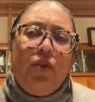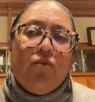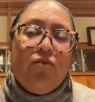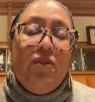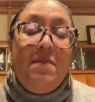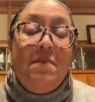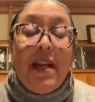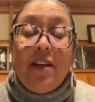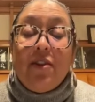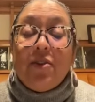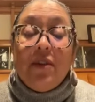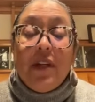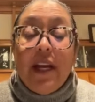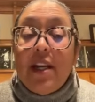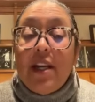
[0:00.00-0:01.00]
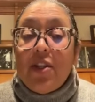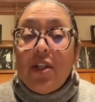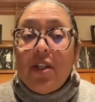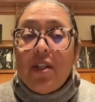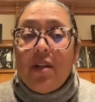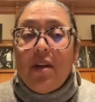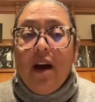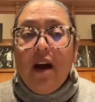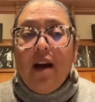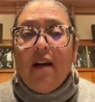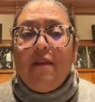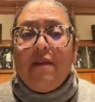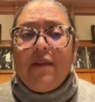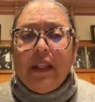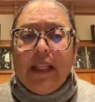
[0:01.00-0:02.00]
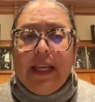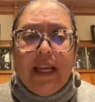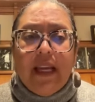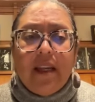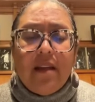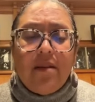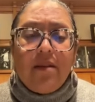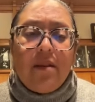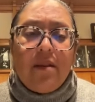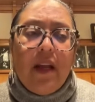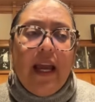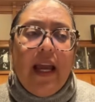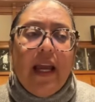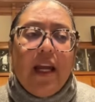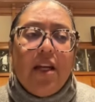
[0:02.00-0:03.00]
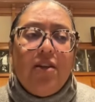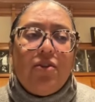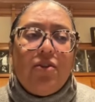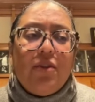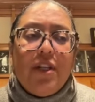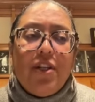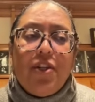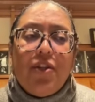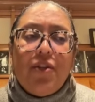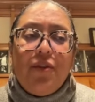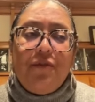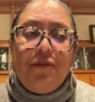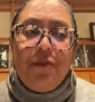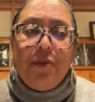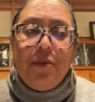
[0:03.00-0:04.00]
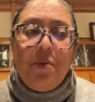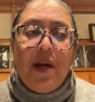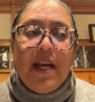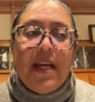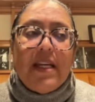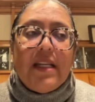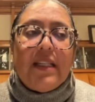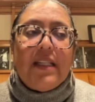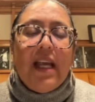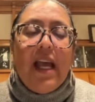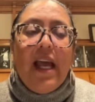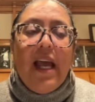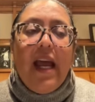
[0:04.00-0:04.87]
the rematriation of land and traditional foodways,